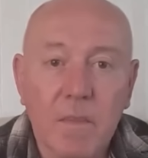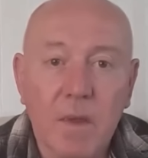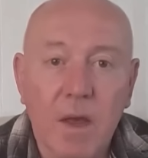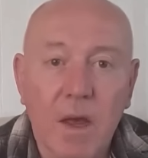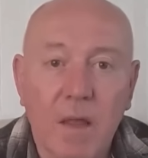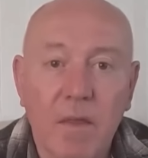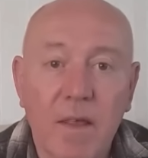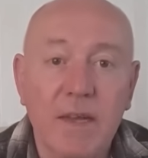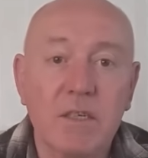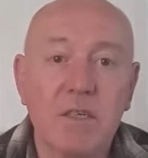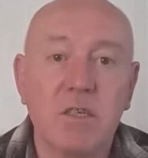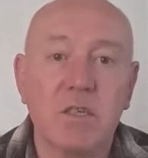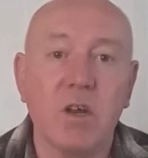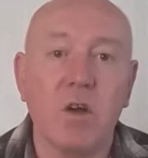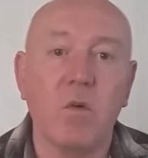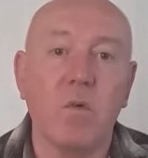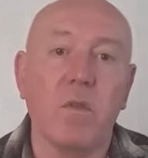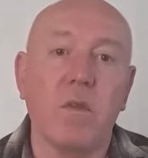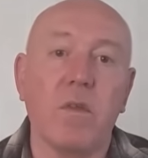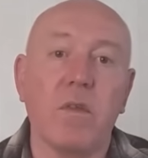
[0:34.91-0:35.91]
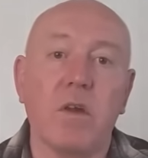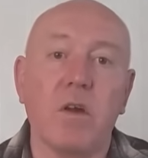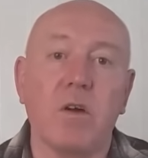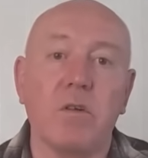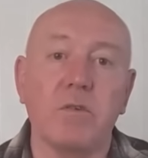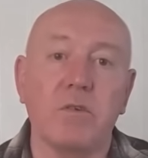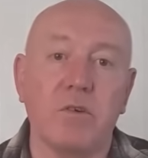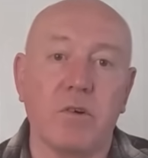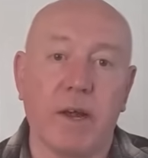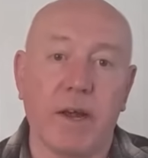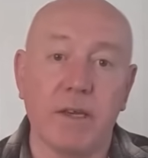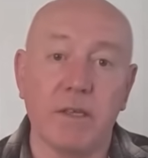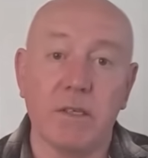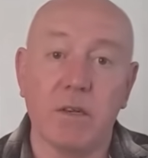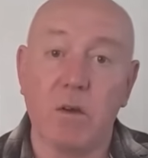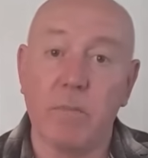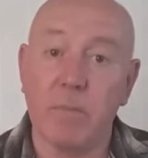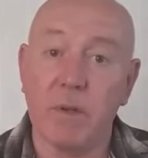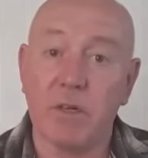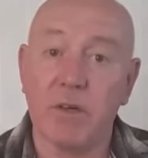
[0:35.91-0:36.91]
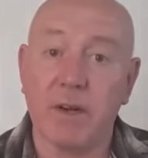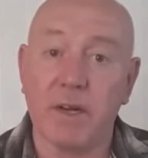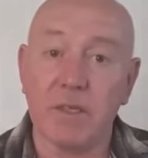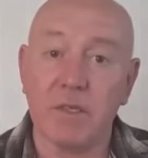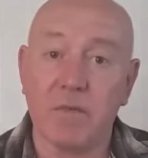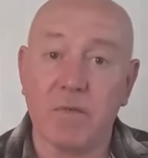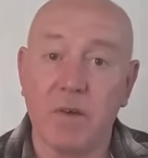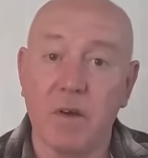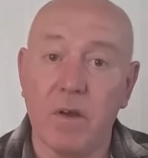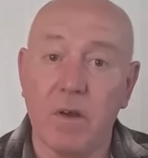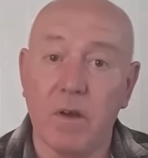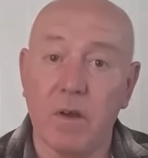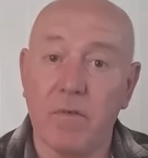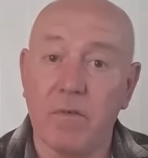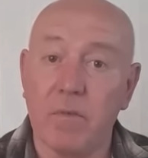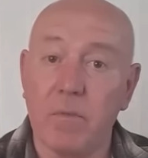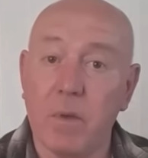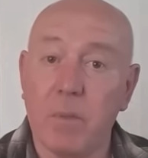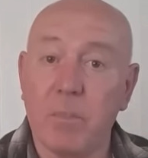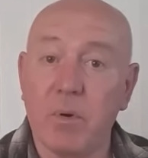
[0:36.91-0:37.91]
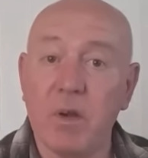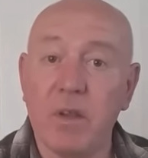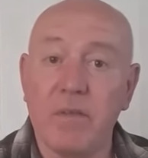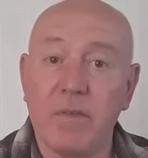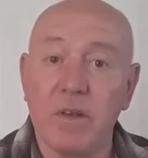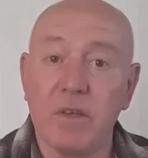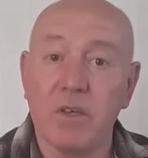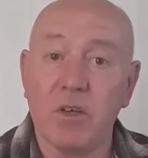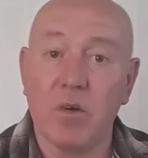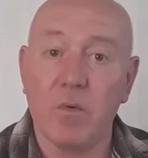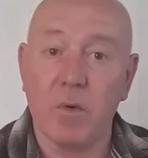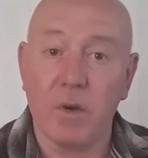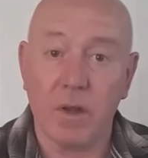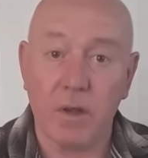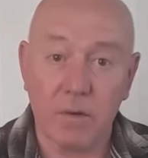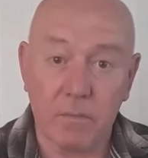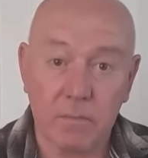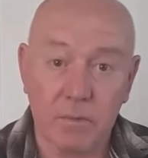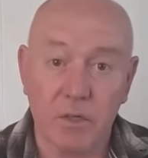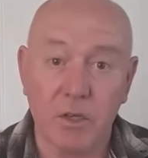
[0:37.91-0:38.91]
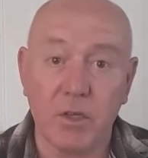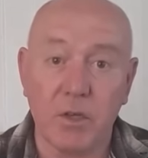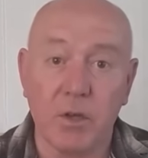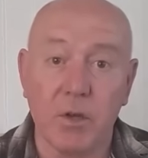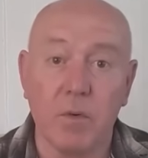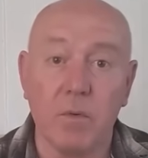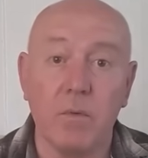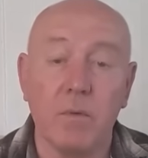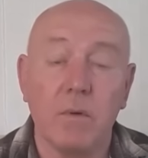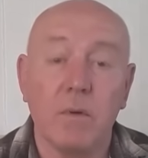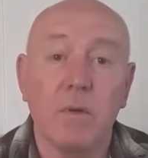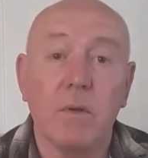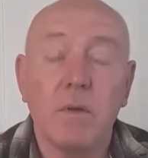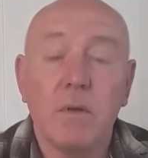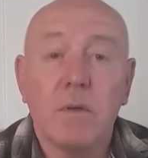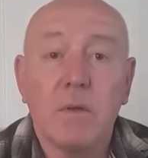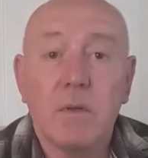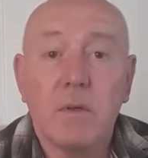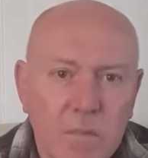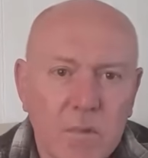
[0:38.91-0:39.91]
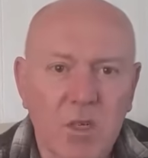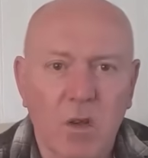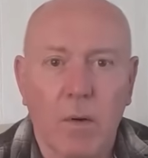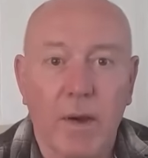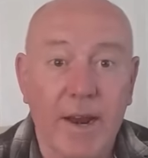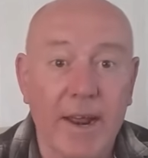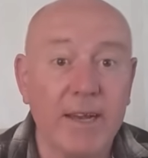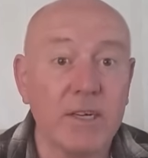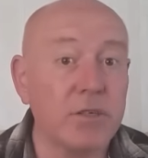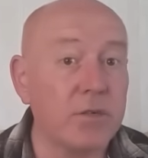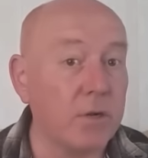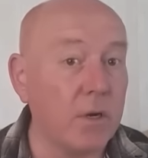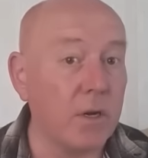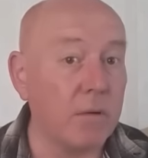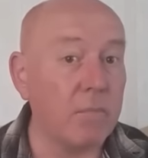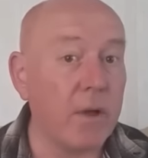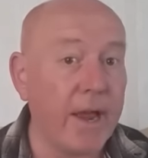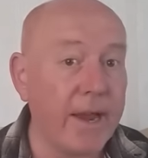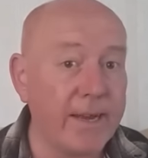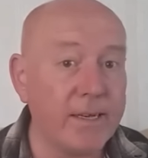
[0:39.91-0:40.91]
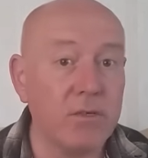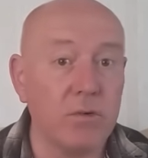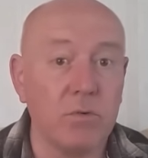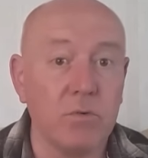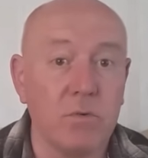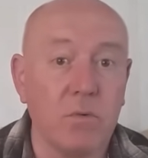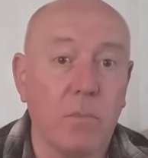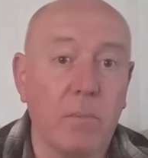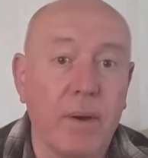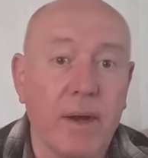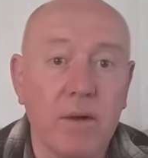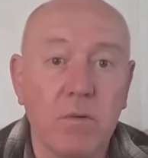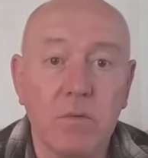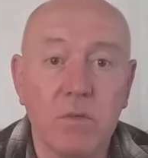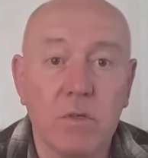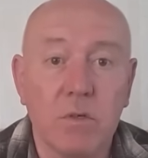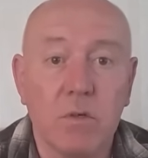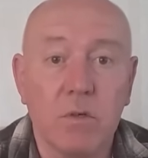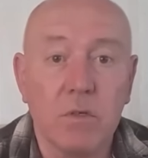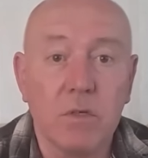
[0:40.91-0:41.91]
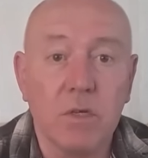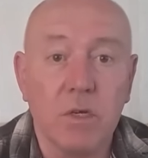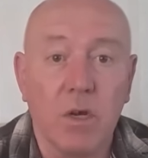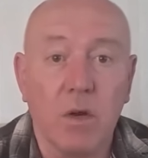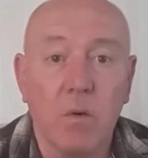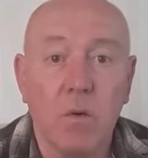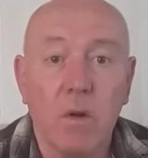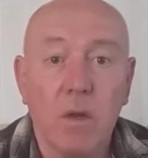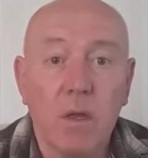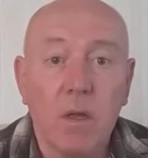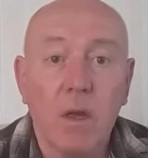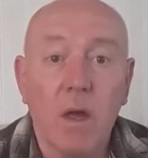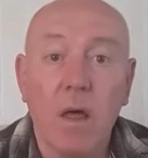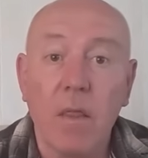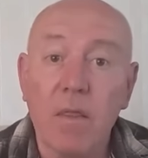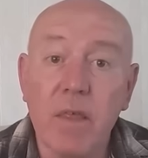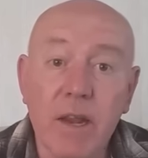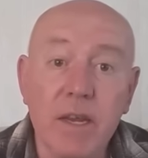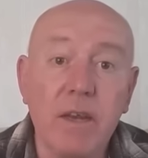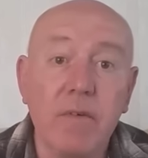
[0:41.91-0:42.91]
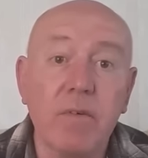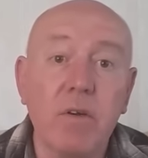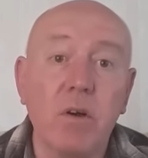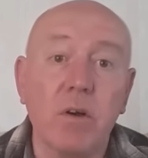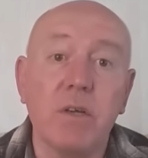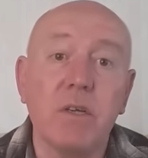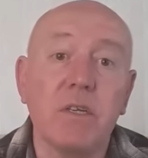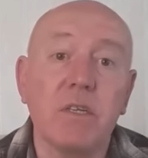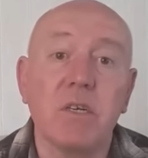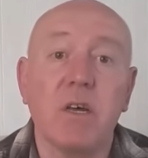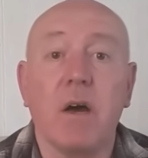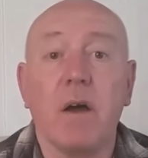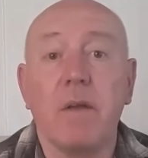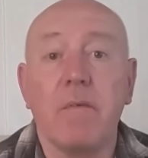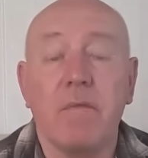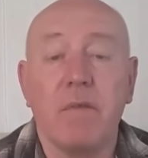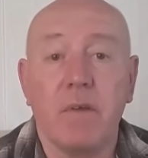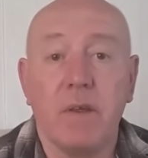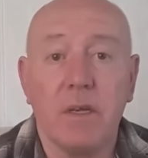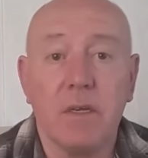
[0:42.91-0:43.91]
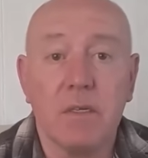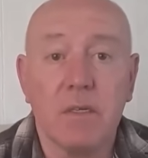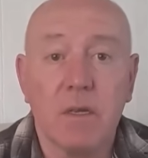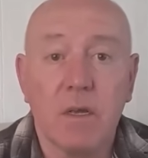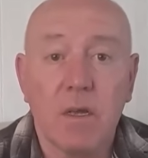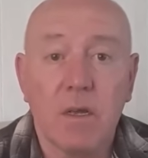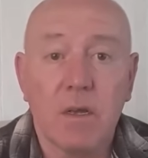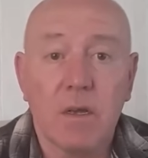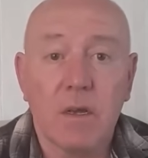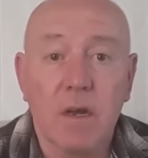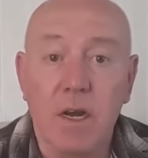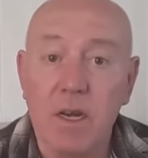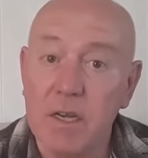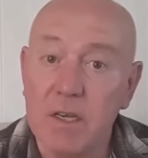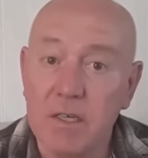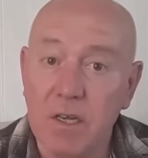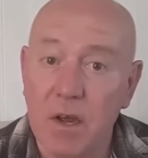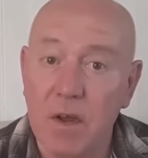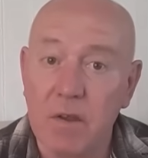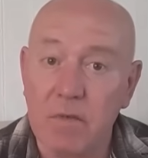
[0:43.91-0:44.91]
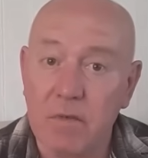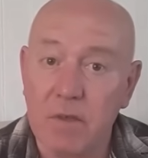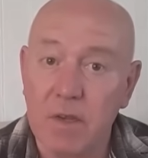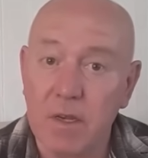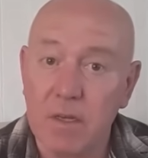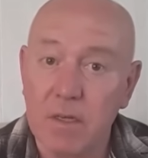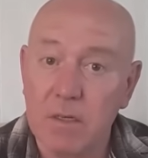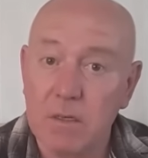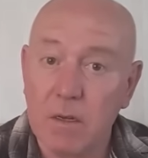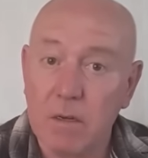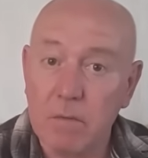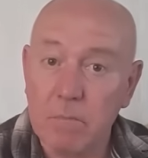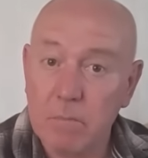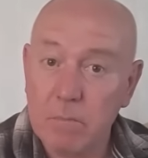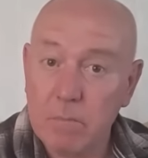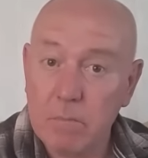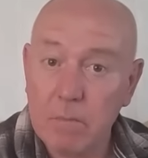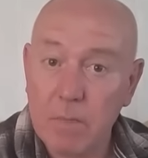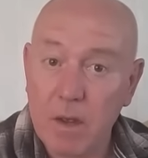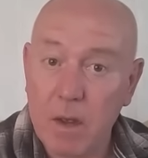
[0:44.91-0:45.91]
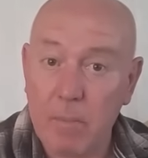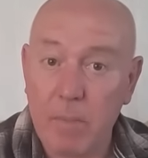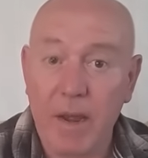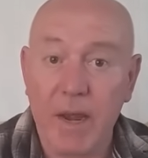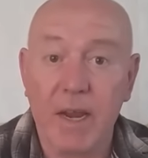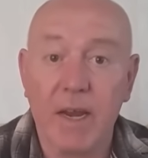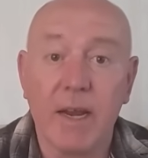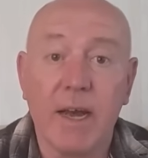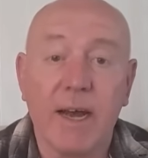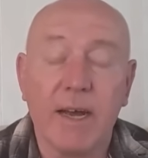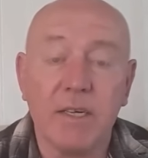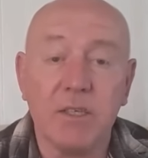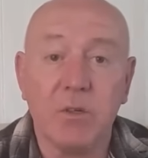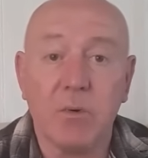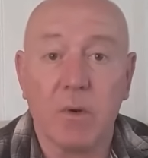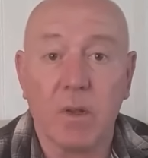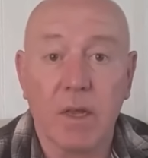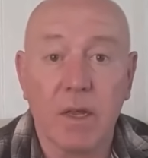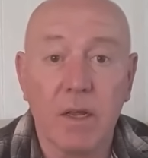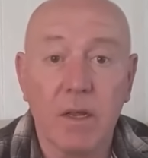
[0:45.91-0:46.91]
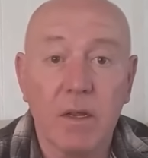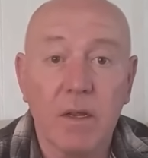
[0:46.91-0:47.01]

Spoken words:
And that's so that the contracts can be transferred from the previous owner to you. So an extra £800 or so. And then you've got your site fees. And your site fees are paid annually.